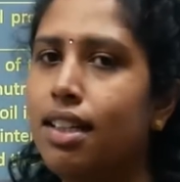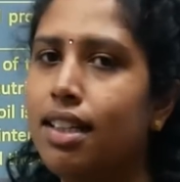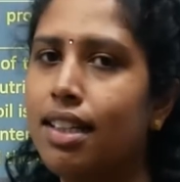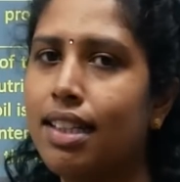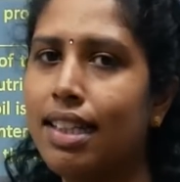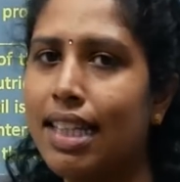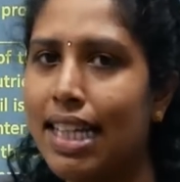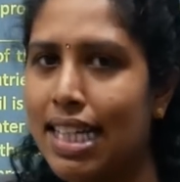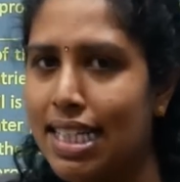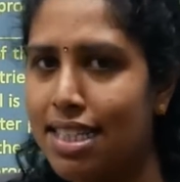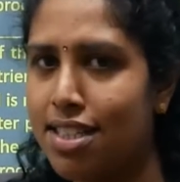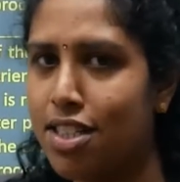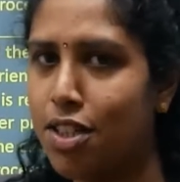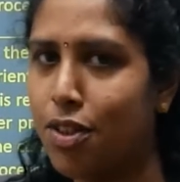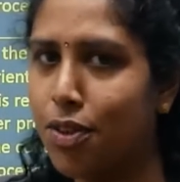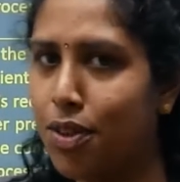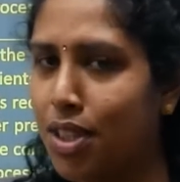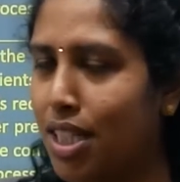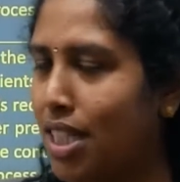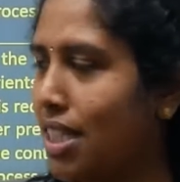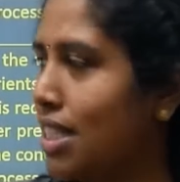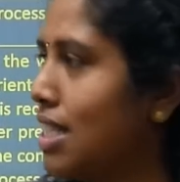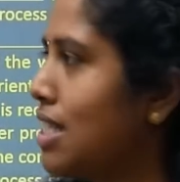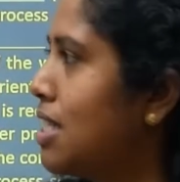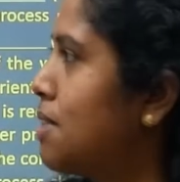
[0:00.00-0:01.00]
let's
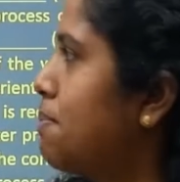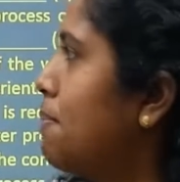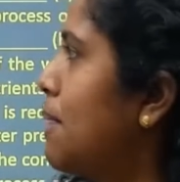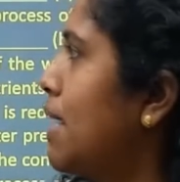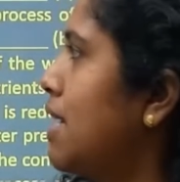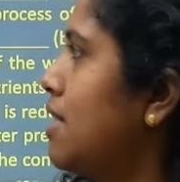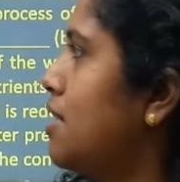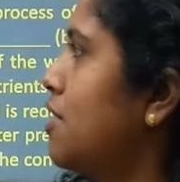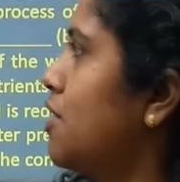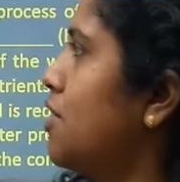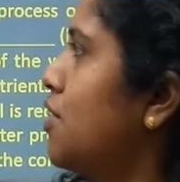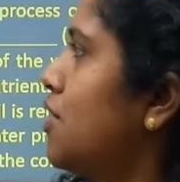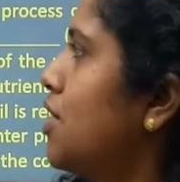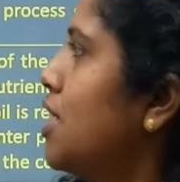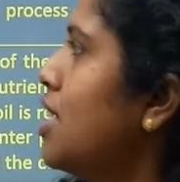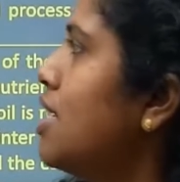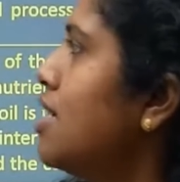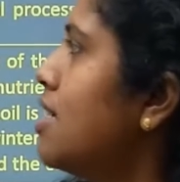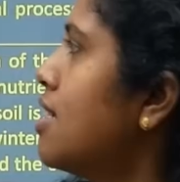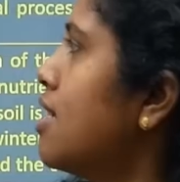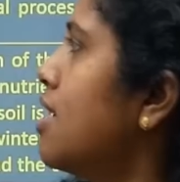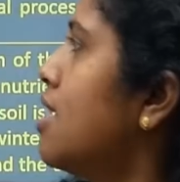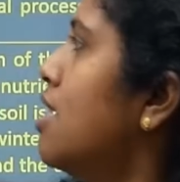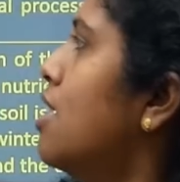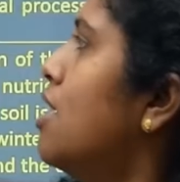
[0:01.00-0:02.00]
read this passage. Yes,
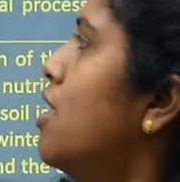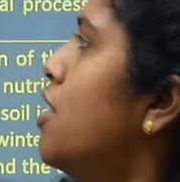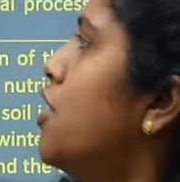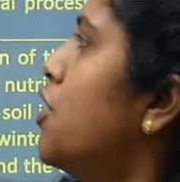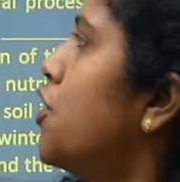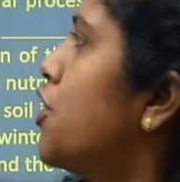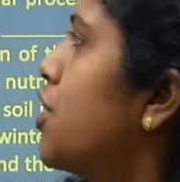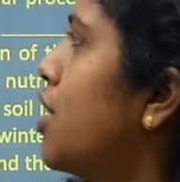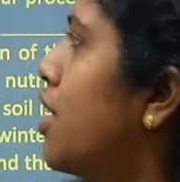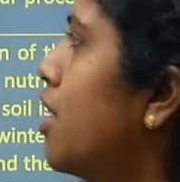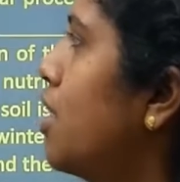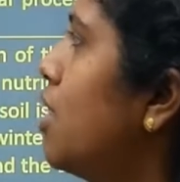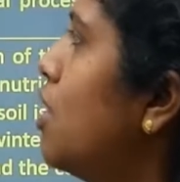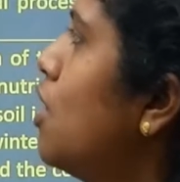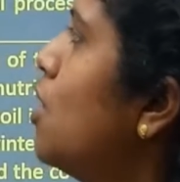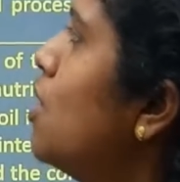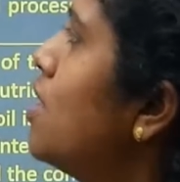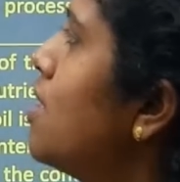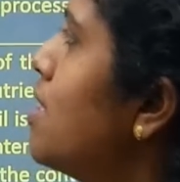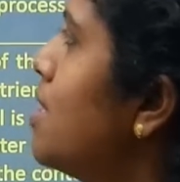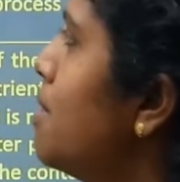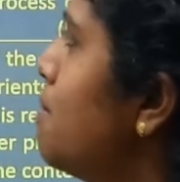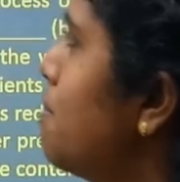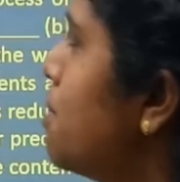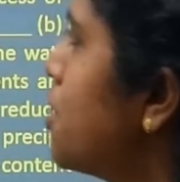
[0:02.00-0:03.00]

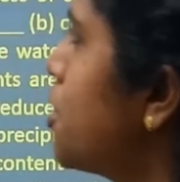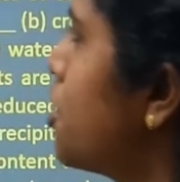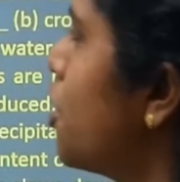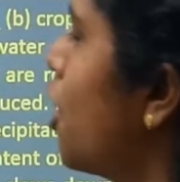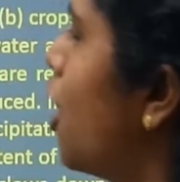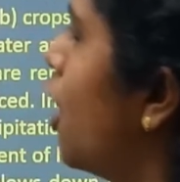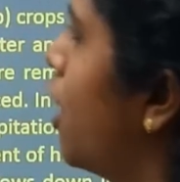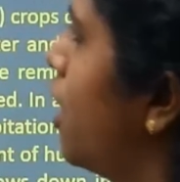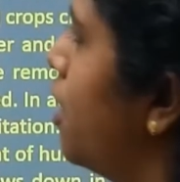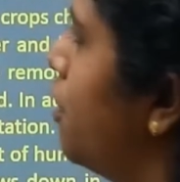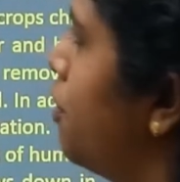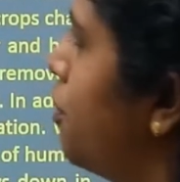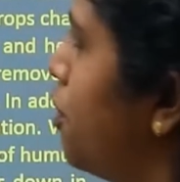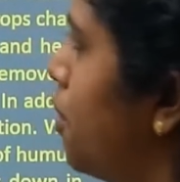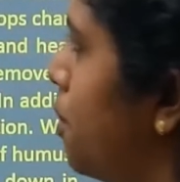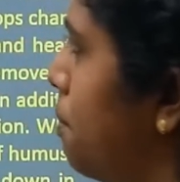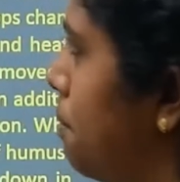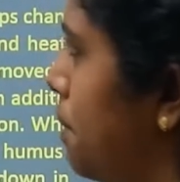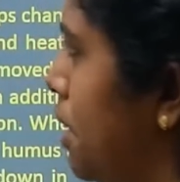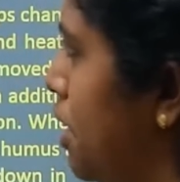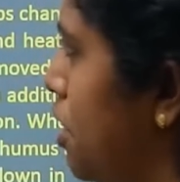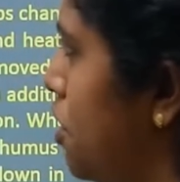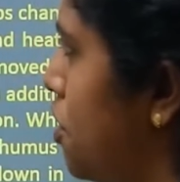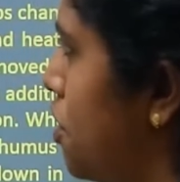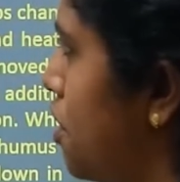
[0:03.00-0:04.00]
Chernosem soil
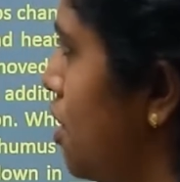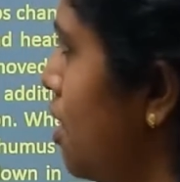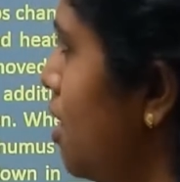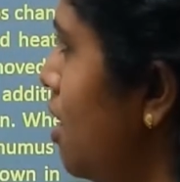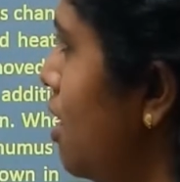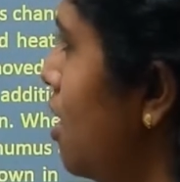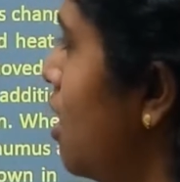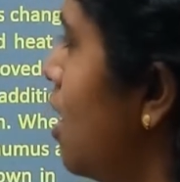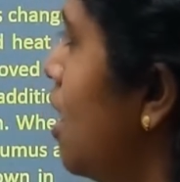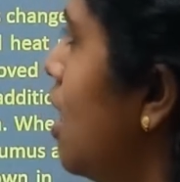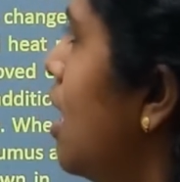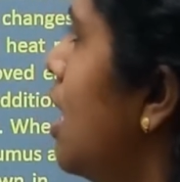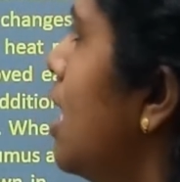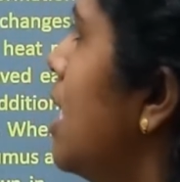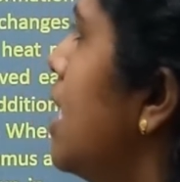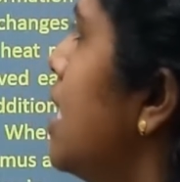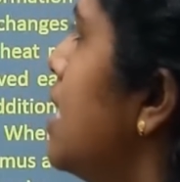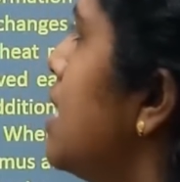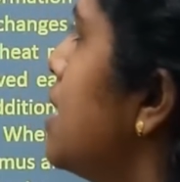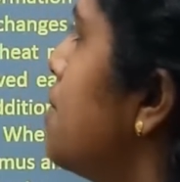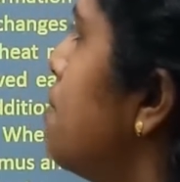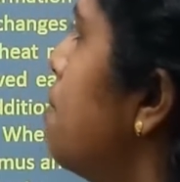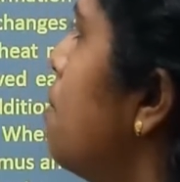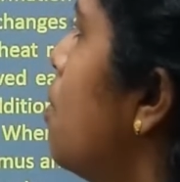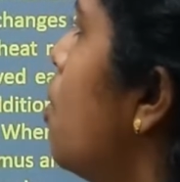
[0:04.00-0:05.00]
formation
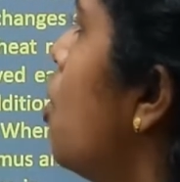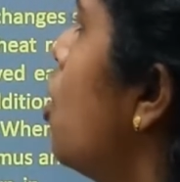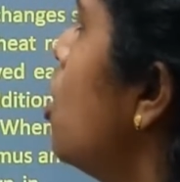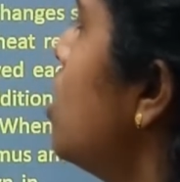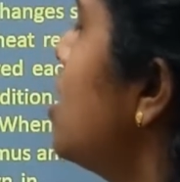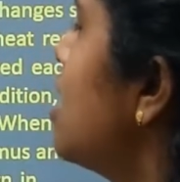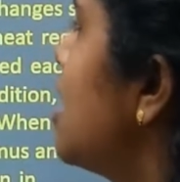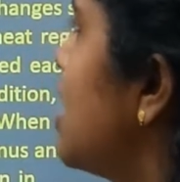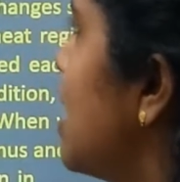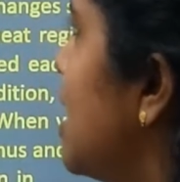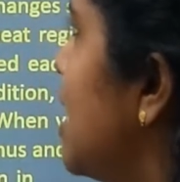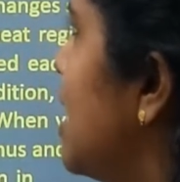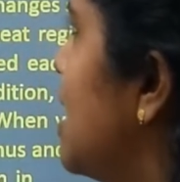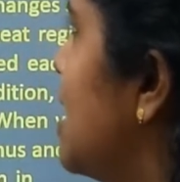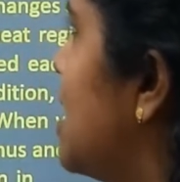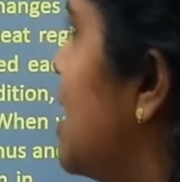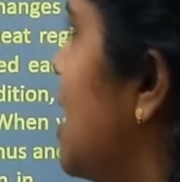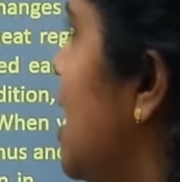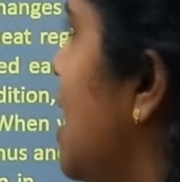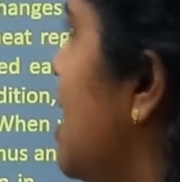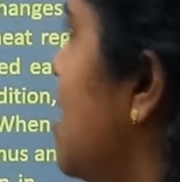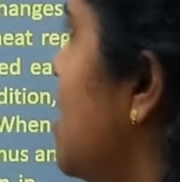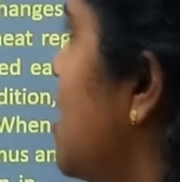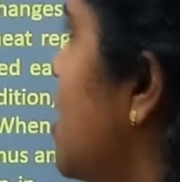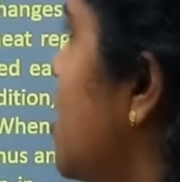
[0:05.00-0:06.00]
is most
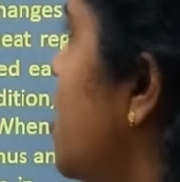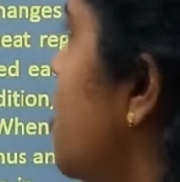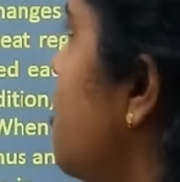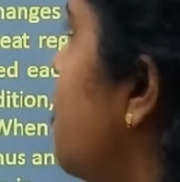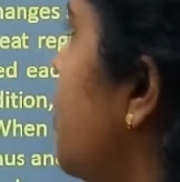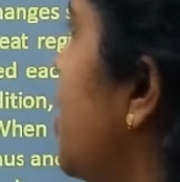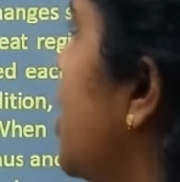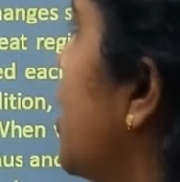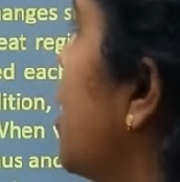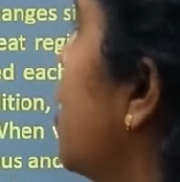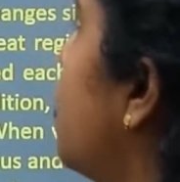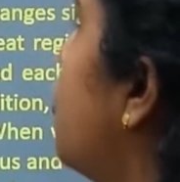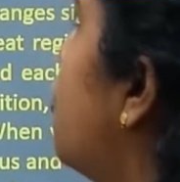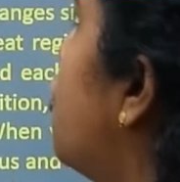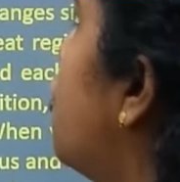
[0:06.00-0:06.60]
intensive in the